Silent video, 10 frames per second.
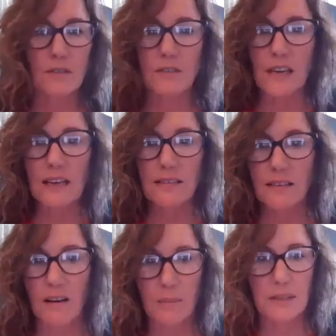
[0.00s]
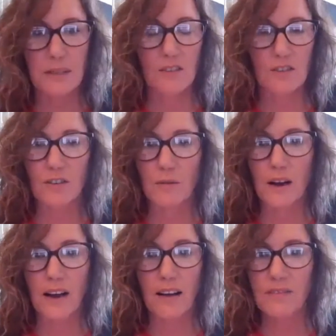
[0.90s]
dance competition or what
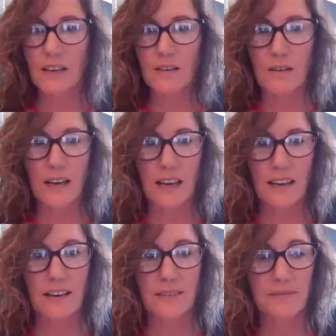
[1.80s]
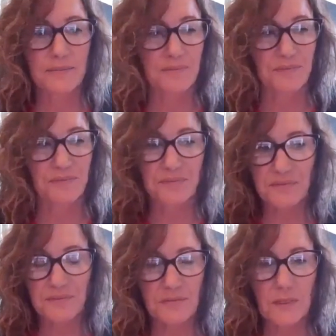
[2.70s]
have you,
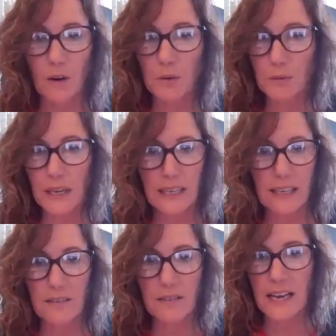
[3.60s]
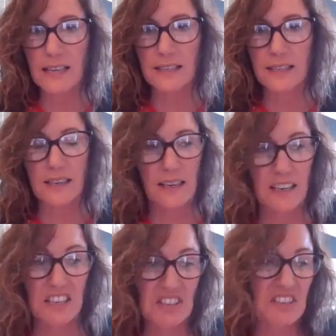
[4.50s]
or running in a race? And I
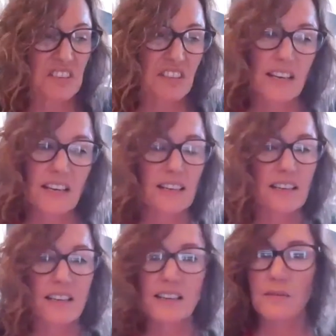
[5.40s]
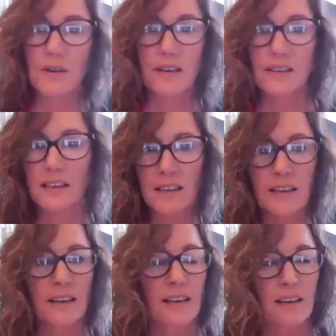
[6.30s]
just decided, you know what?
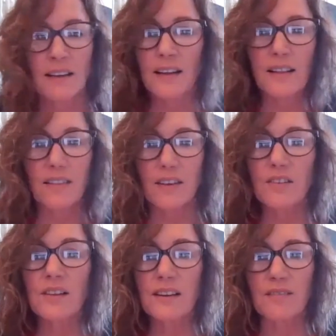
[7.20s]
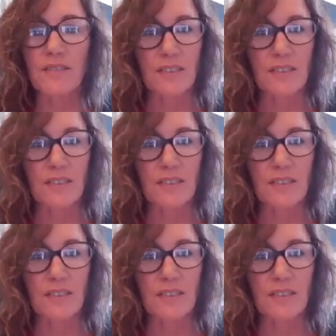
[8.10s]
They'll live